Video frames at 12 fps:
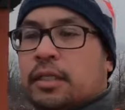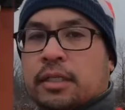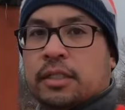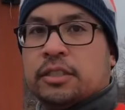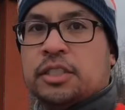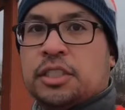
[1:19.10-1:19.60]

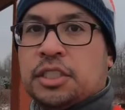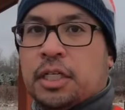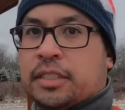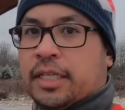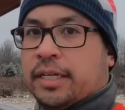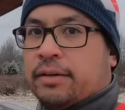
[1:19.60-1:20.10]
Here's the
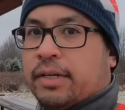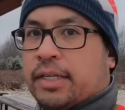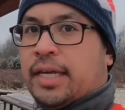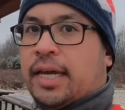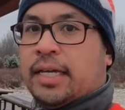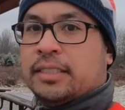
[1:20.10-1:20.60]
shelter area
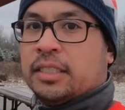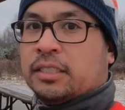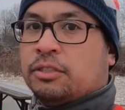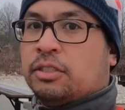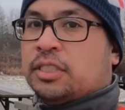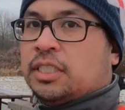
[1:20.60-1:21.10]
that has
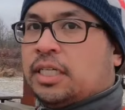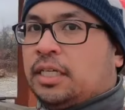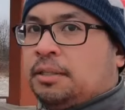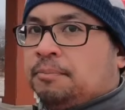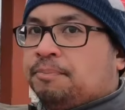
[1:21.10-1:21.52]
electricity.